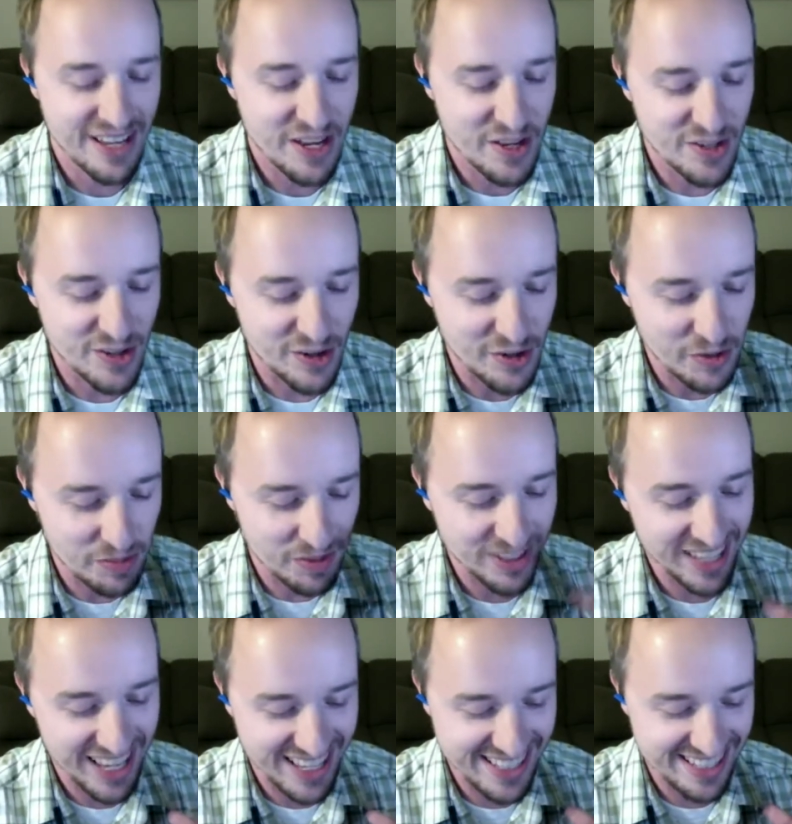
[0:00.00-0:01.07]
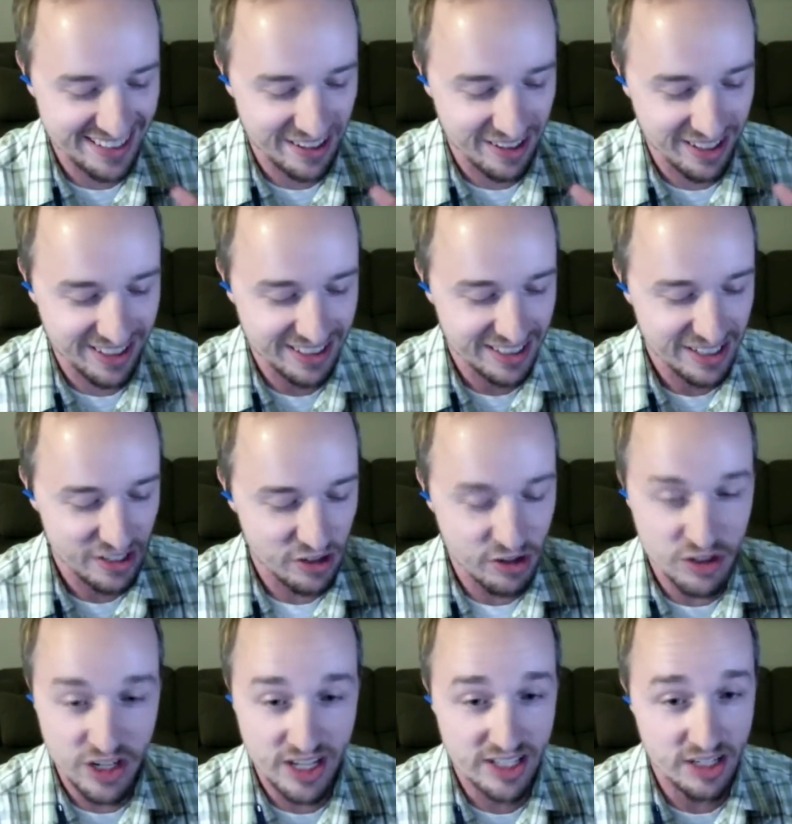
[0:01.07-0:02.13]
So you put the headset on, you
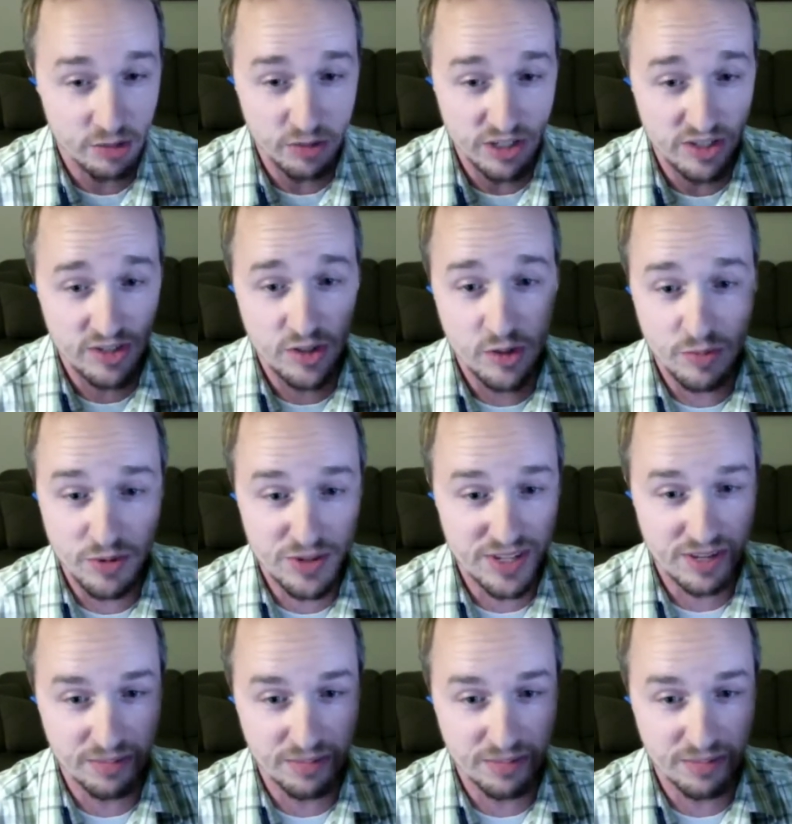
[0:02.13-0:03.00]
adjust it, which is super simple,